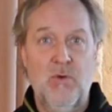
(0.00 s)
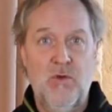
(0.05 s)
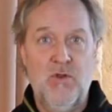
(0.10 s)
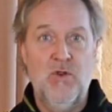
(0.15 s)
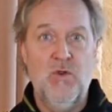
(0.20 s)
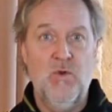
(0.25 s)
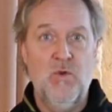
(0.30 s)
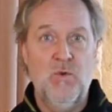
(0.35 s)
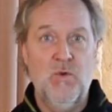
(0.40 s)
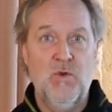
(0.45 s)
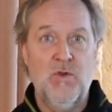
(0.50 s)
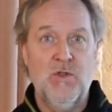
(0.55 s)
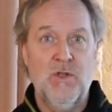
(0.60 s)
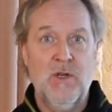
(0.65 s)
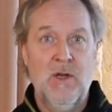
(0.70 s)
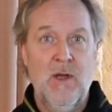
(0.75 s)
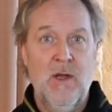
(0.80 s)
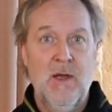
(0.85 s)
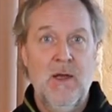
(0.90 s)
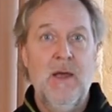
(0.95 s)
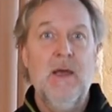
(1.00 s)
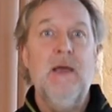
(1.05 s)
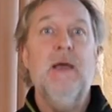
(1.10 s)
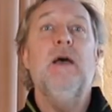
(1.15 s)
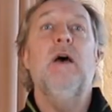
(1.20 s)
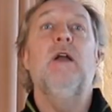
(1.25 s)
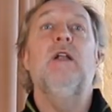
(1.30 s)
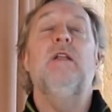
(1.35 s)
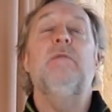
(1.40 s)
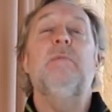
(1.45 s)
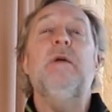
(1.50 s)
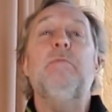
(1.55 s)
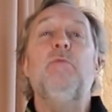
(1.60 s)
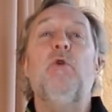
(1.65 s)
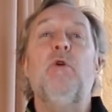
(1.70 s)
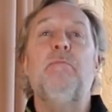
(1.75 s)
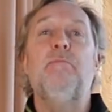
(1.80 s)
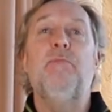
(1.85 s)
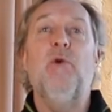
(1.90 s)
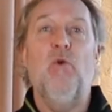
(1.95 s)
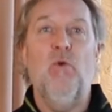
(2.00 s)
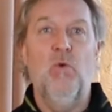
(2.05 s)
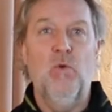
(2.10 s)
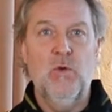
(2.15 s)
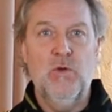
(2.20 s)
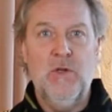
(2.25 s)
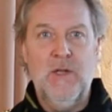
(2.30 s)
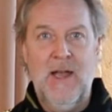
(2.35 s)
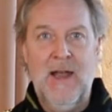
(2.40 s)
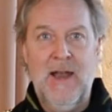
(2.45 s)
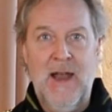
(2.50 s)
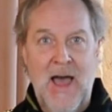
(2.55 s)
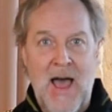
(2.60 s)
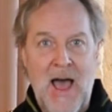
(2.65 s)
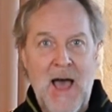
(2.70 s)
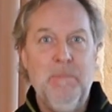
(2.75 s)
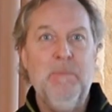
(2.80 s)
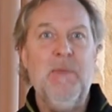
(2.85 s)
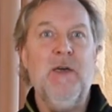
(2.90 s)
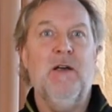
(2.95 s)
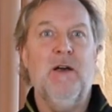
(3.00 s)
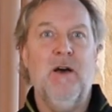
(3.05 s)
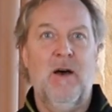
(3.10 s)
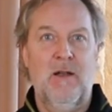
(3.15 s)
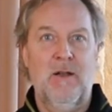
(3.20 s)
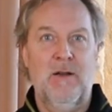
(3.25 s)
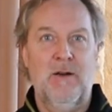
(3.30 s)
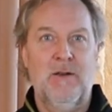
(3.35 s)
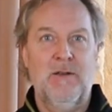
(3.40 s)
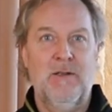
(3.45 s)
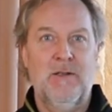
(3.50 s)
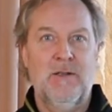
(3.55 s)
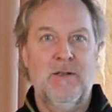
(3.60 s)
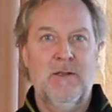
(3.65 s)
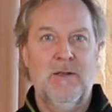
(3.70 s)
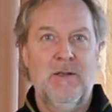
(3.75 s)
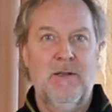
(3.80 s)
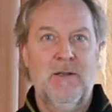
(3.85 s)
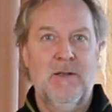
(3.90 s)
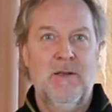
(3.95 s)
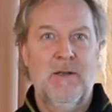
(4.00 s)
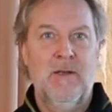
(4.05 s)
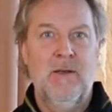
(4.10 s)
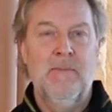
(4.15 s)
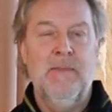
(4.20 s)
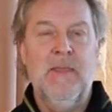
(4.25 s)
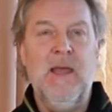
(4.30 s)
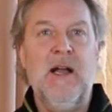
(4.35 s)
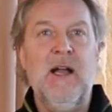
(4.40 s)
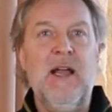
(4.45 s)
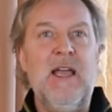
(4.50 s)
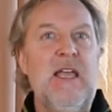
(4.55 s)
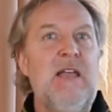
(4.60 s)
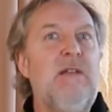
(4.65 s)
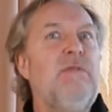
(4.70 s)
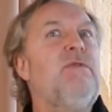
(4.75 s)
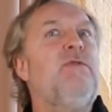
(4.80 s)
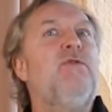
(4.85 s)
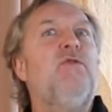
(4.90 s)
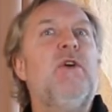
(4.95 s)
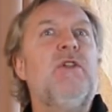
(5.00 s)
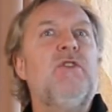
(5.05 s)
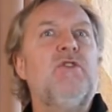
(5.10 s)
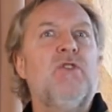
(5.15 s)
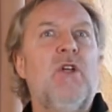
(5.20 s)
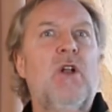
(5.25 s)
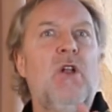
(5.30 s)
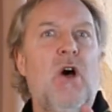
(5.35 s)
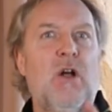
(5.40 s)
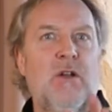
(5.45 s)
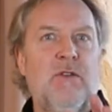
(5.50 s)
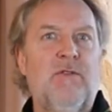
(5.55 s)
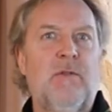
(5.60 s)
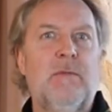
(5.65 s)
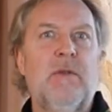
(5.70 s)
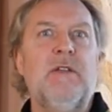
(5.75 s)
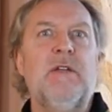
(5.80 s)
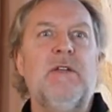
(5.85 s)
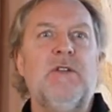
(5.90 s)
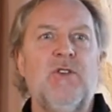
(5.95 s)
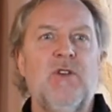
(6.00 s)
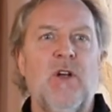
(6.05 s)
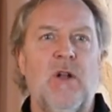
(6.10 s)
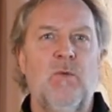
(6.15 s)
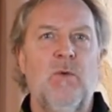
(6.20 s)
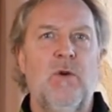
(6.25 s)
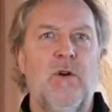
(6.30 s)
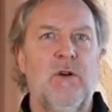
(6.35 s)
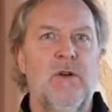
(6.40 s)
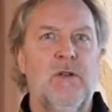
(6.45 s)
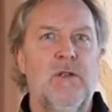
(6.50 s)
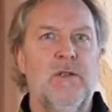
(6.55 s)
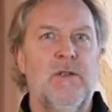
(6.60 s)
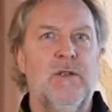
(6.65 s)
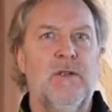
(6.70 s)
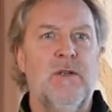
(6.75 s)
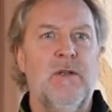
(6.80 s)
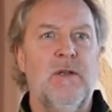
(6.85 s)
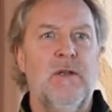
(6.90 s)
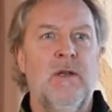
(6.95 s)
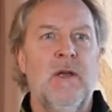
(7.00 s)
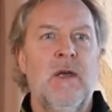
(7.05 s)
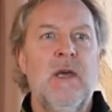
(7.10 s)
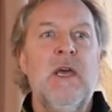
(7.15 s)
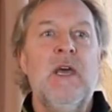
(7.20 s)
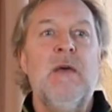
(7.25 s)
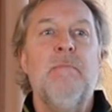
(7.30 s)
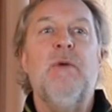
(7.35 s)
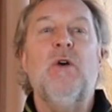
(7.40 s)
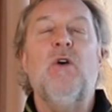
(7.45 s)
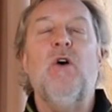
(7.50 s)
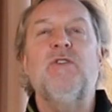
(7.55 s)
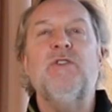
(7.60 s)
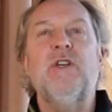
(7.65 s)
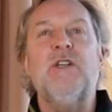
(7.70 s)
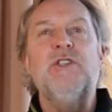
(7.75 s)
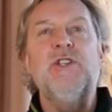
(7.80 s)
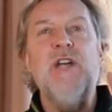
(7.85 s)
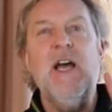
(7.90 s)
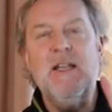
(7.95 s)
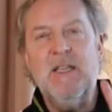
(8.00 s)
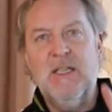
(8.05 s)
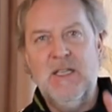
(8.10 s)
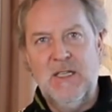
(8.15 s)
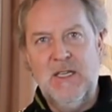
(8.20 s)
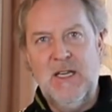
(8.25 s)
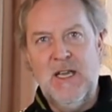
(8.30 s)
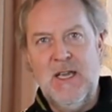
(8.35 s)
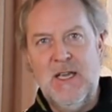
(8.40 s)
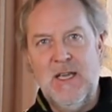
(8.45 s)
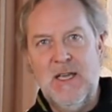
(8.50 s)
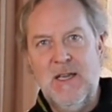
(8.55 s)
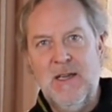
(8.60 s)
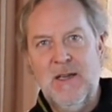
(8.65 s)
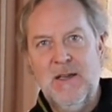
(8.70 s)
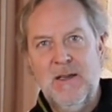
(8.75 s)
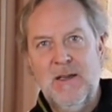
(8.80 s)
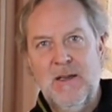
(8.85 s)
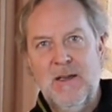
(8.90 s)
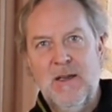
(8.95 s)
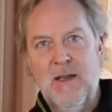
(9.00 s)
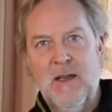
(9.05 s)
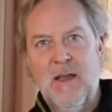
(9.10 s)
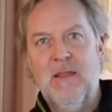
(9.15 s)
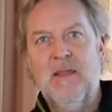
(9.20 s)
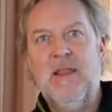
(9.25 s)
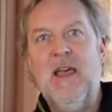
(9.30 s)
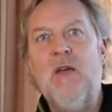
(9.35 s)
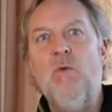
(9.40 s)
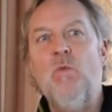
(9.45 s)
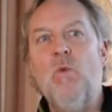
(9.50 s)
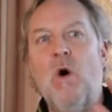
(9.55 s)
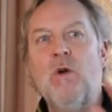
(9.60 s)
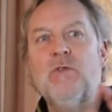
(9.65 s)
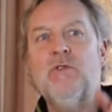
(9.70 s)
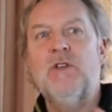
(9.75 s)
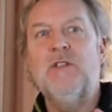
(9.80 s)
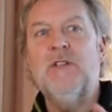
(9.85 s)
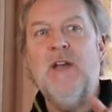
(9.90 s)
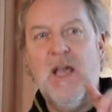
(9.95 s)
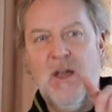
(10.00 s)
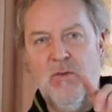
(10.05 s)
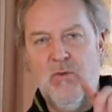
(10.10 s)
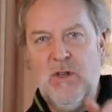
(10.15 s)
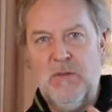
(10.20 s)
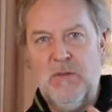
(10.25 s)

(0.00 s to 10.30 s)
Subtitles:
or use a little bit more bold and happy colors that are influenced a lot from the digital world. Because the Gen Z, they want to take